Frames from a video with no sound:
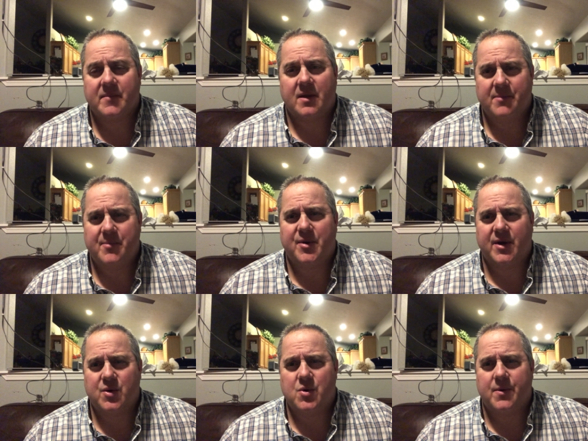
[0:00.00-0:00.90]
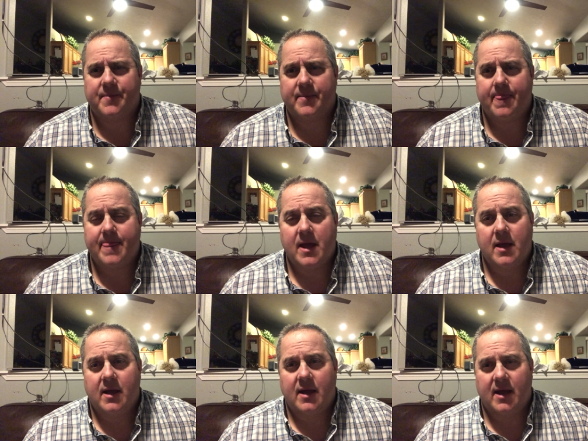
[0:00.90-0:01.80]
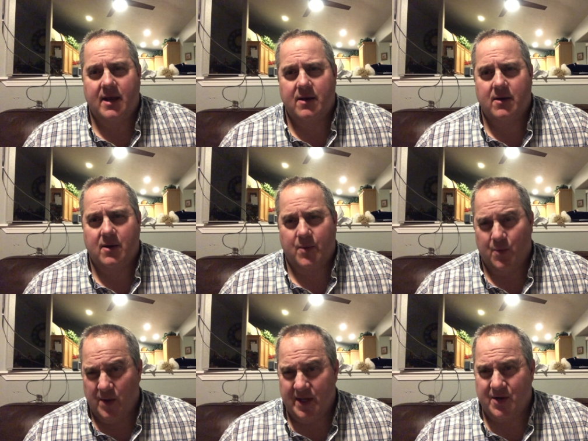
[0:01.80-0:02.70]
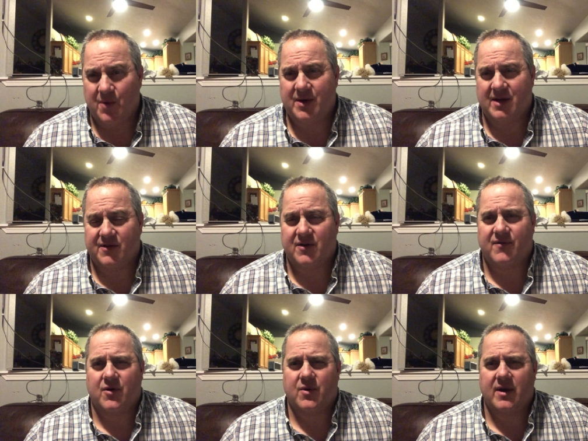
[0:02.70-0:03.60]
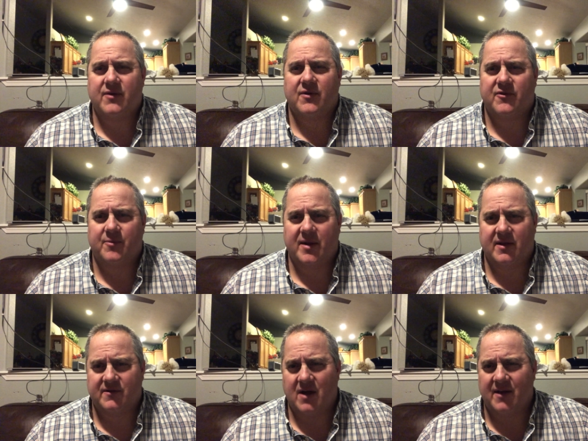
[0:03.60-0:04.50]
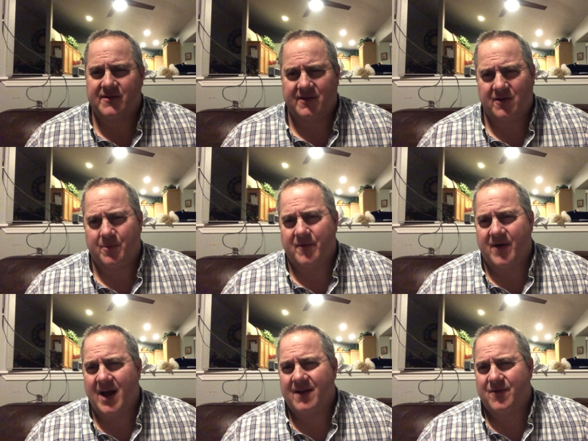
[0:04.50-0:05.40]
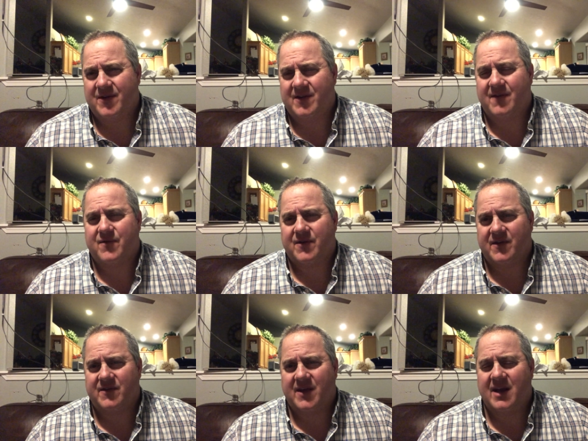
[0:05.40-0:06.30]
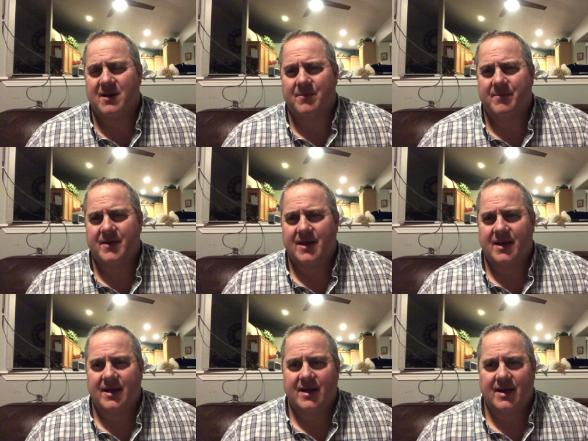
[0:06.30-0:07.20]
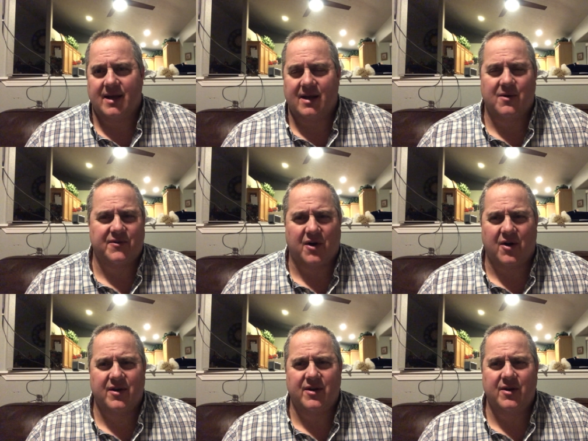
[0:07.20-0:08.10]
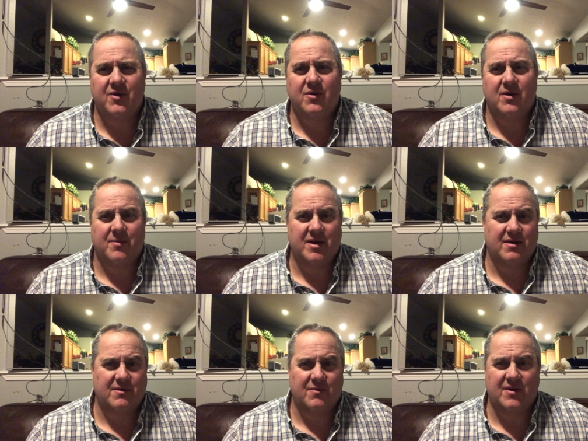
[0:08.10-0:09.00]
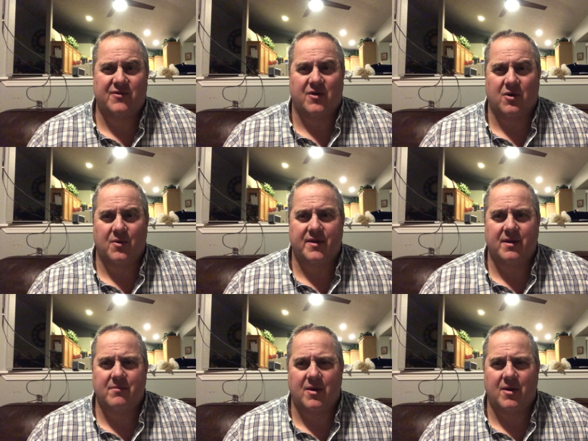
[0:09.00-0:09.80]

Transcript: It'd be pretty cool. And, and we really don't need to serve our own interests because God says he'll provide if we seek first his kingdom. I know it's hard to do. I mean, we struggle with it.